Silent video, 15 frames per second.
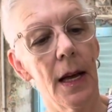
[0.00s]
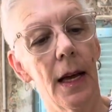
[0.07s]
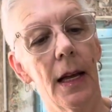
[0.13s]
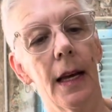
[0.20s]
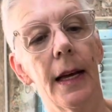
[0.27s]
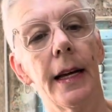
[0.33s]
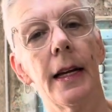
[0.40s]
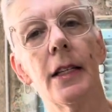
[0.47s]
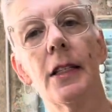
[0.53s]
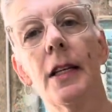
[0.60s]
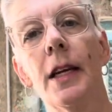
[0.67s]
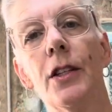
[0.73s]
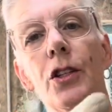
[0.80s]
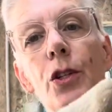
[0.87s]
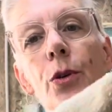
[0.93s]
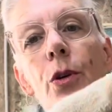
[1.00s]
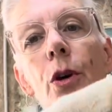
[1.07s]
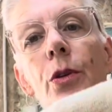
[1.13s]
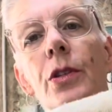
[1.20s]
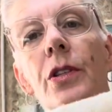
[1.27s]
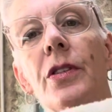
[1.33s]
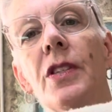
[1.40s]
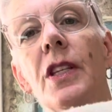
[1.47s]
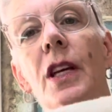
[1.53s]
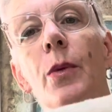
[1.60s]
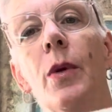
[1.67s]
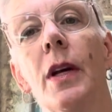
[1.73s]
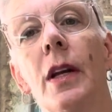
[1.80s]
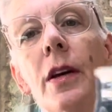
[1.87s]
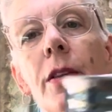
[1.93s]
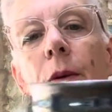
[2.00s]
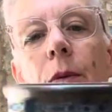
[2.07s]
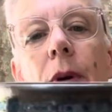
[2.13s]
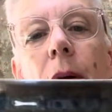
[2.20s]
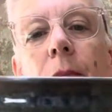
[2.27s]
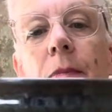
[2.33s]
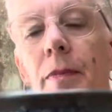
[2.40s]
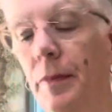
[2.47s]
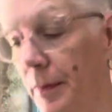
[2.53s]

And like I said, two coats of seaweed on the rim.